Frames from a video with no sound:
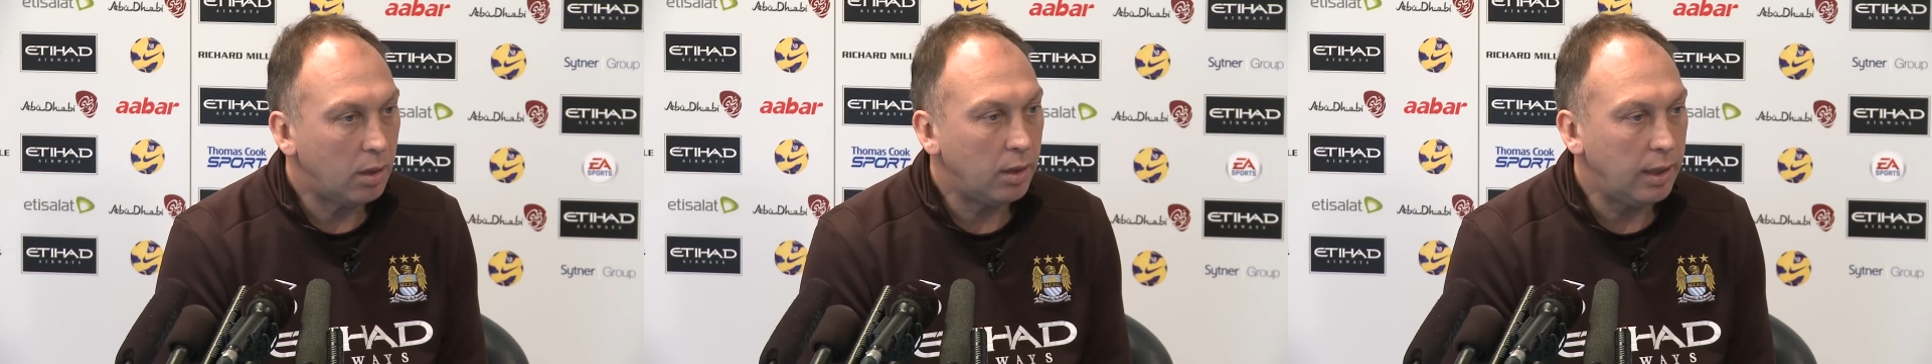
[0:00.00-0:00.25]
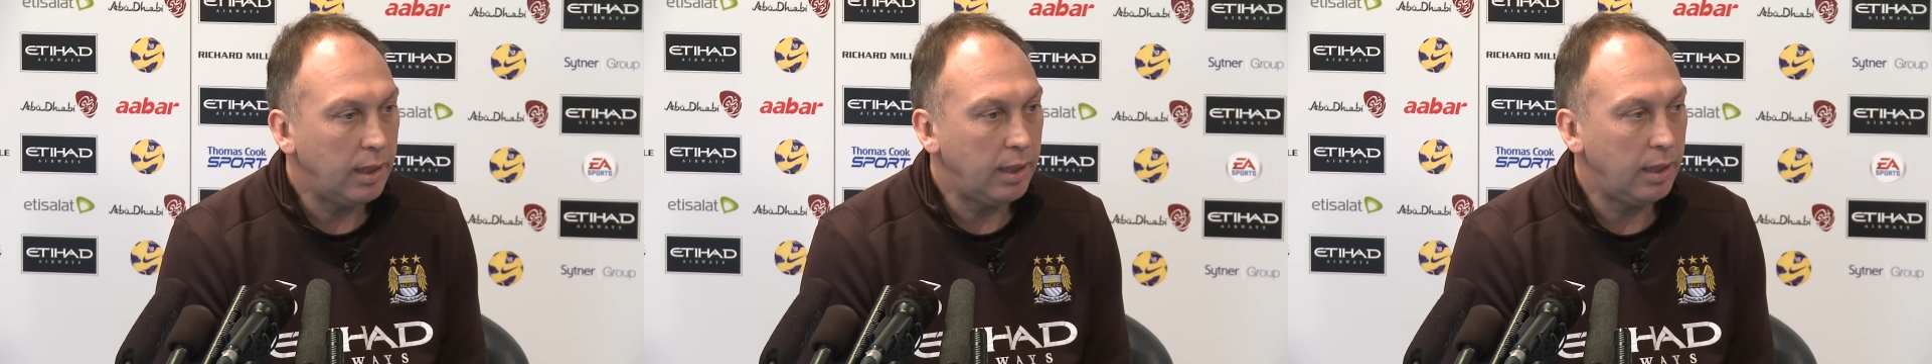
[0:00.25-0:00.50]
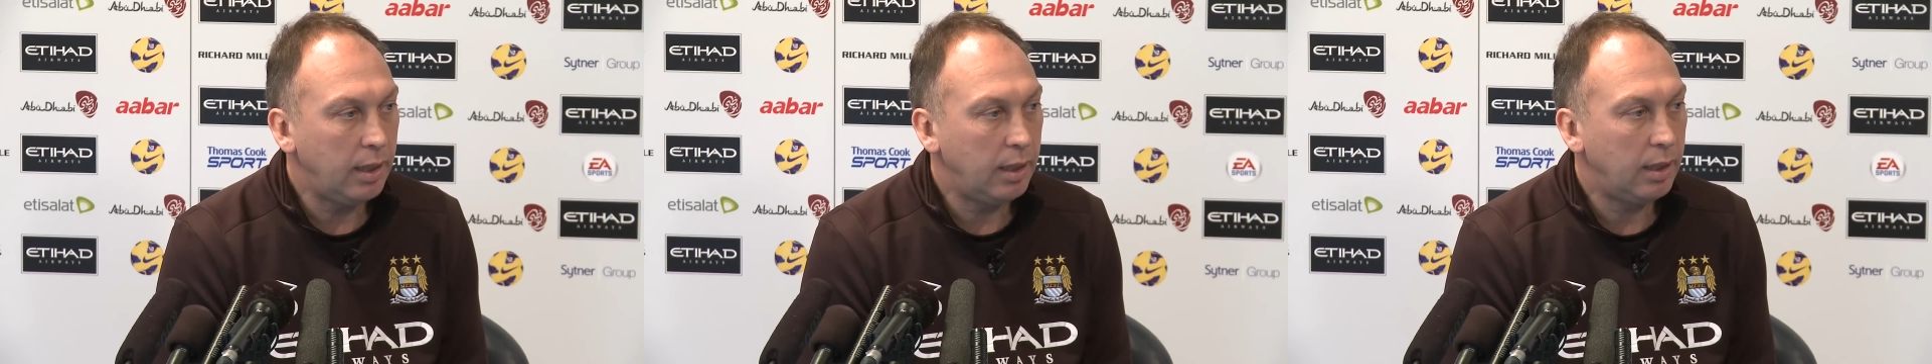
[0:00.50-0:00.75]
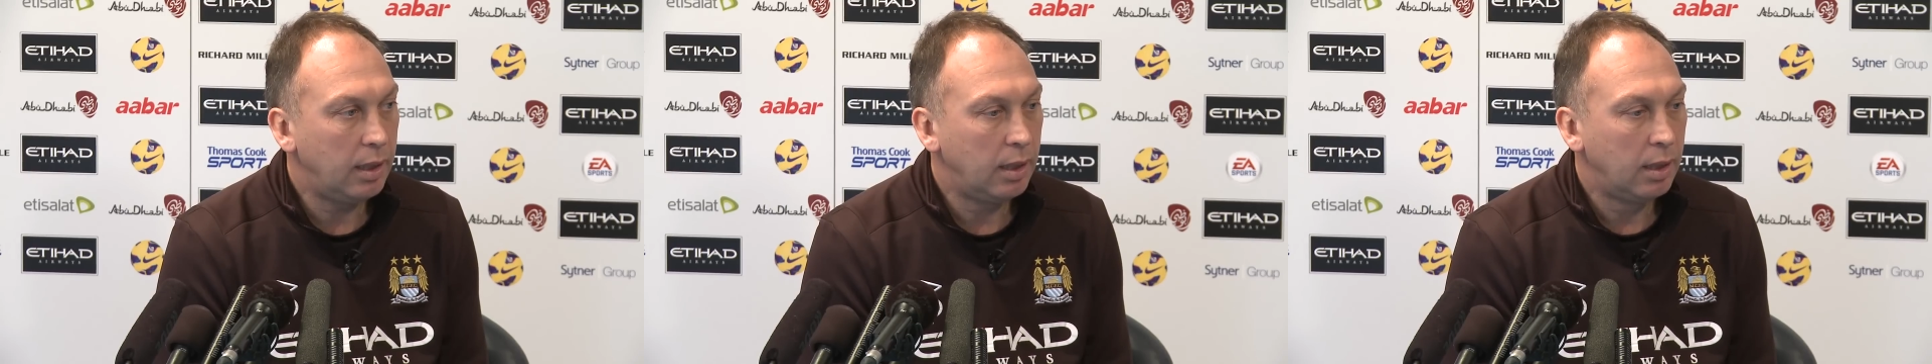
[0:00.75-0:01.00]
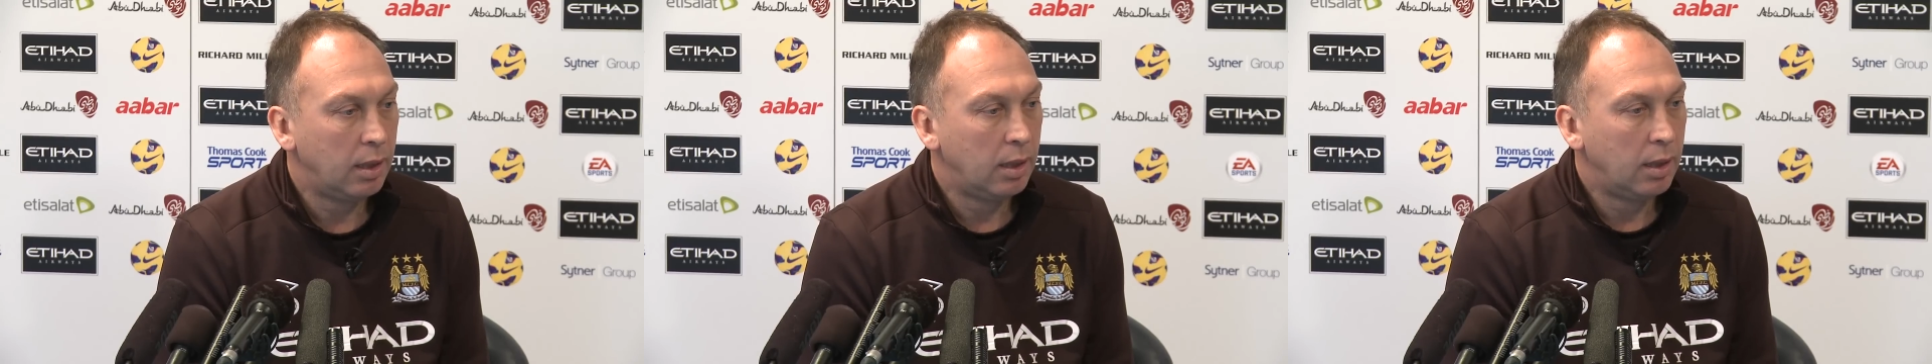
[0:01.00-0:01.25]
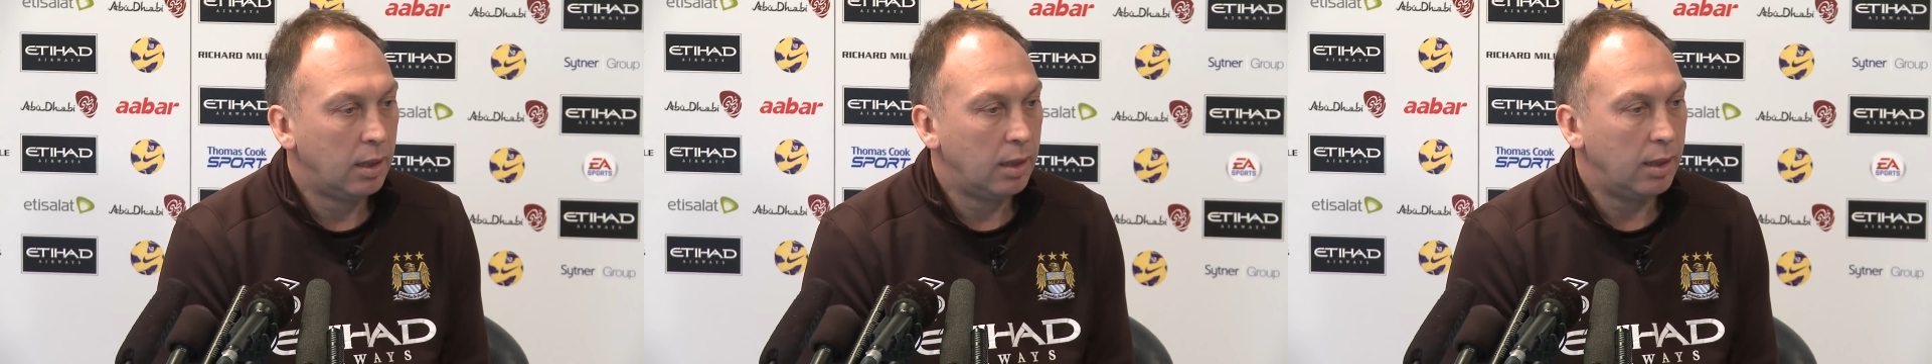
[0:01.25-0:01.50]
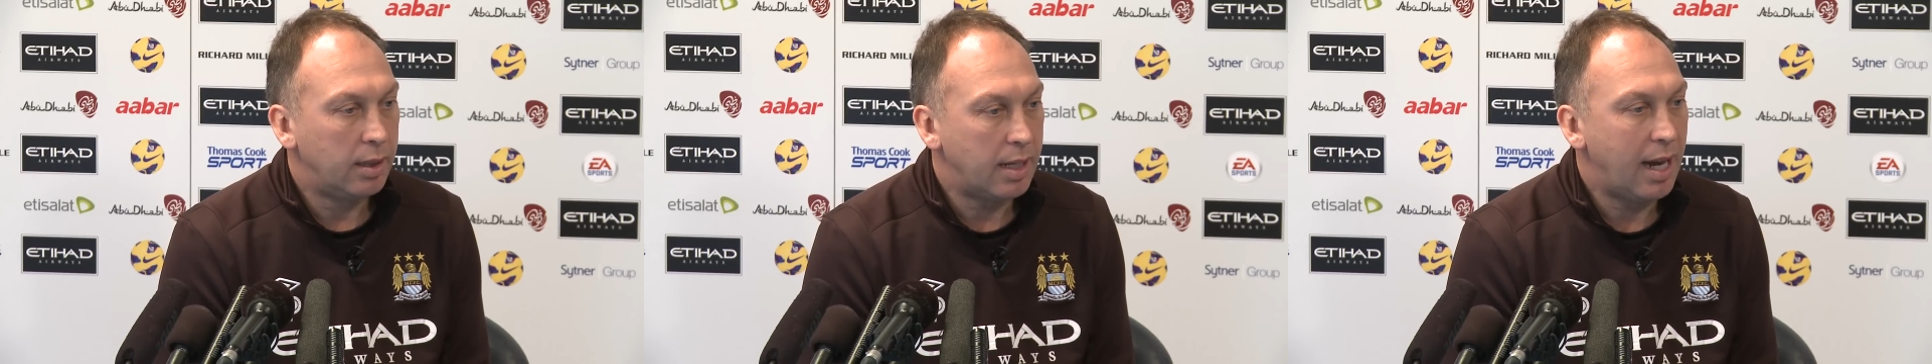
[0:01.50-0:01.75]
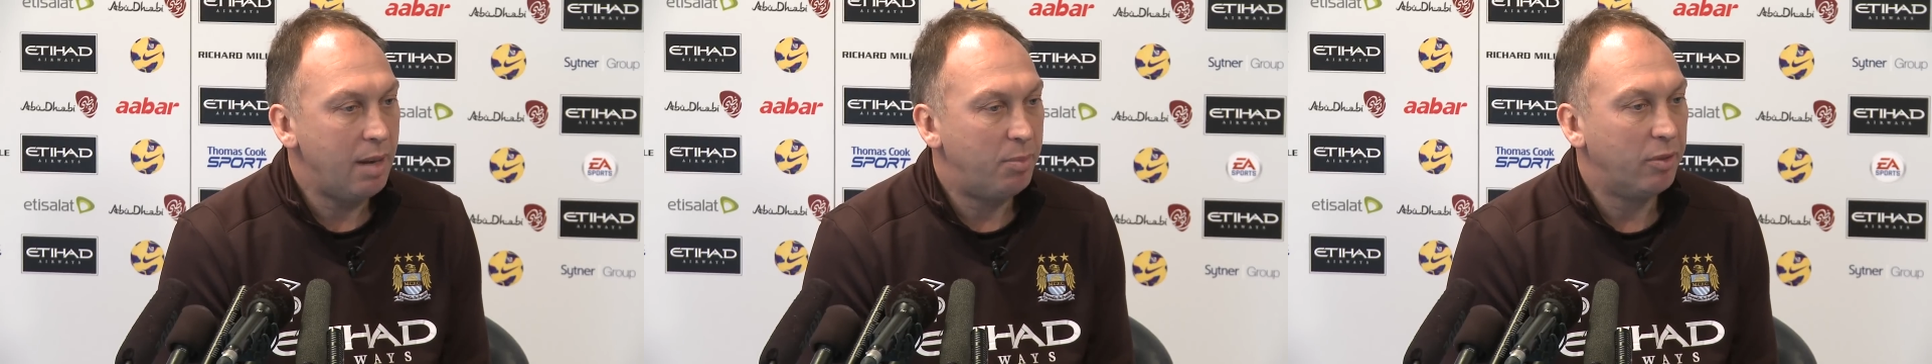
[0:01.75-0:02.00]
the the
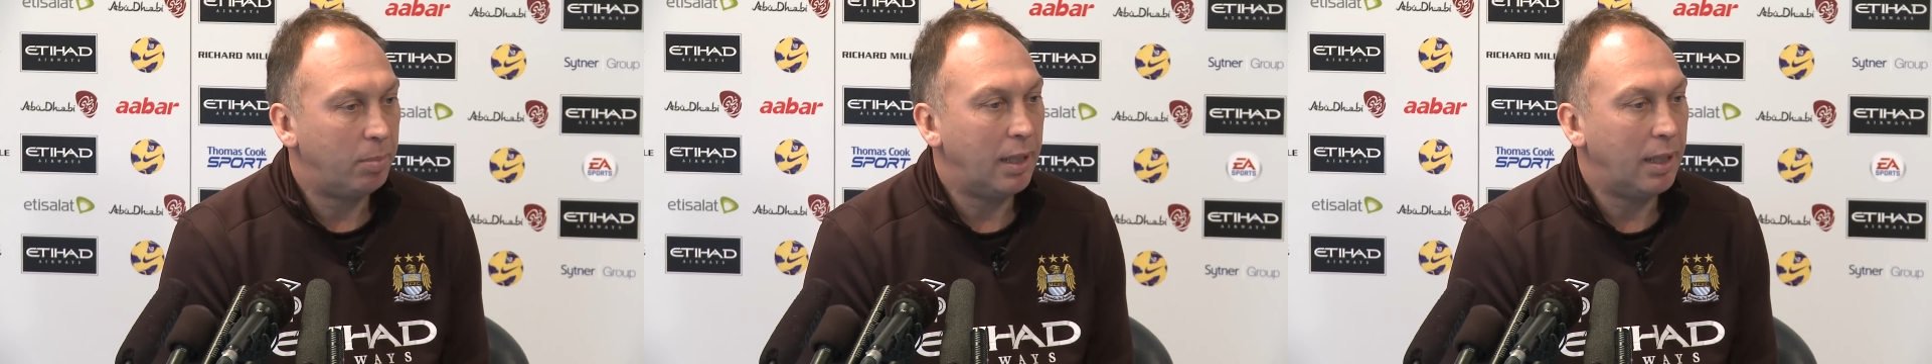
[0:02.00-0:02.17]
type of